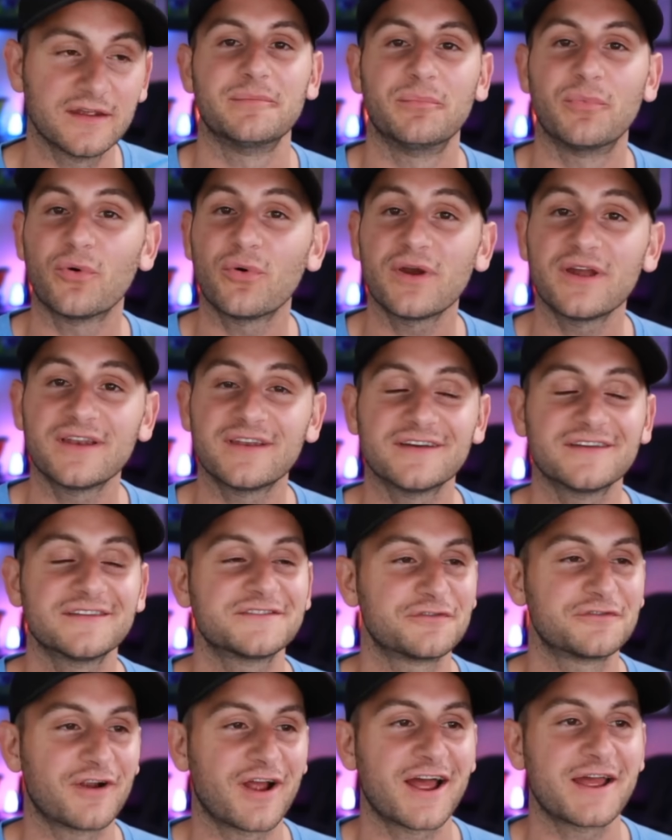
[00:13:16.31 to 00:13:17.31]
Boy, does
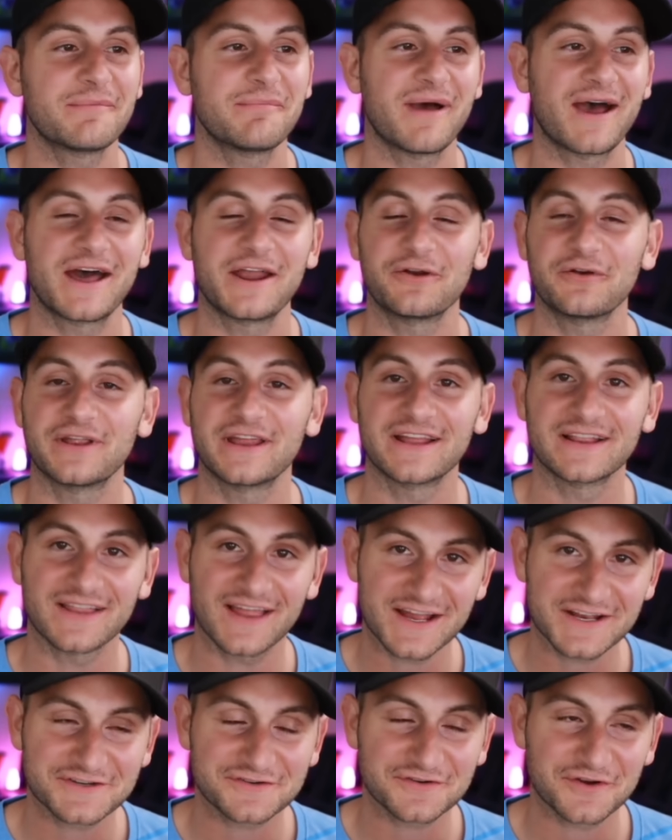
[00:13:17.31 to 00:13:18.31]
dry battery
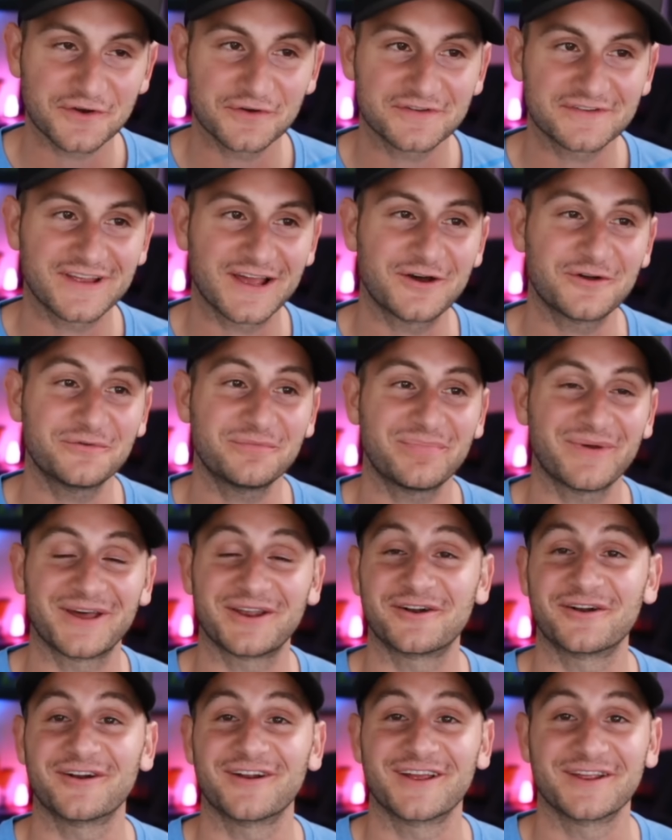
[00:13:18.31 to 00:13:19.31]
electrode sound
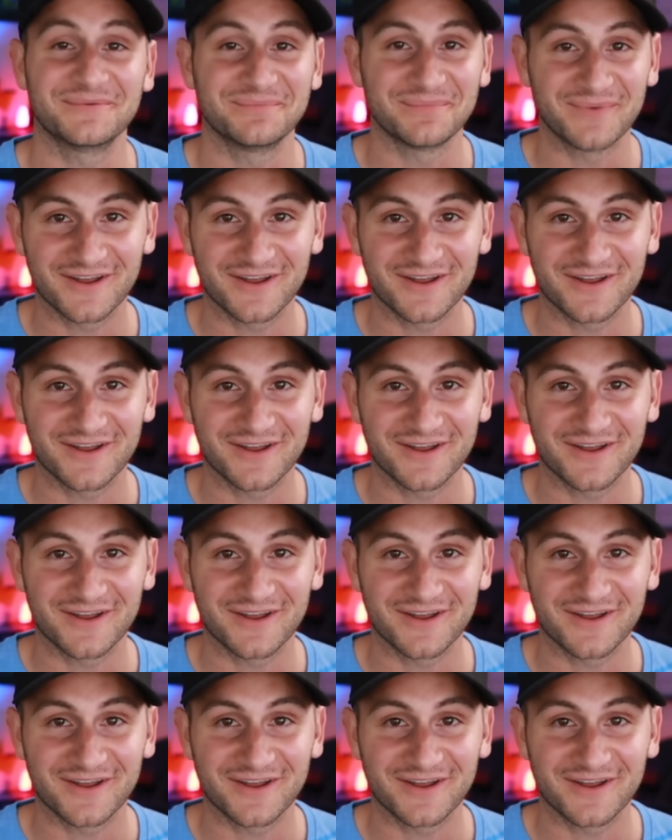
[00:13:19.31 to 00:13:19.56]
better and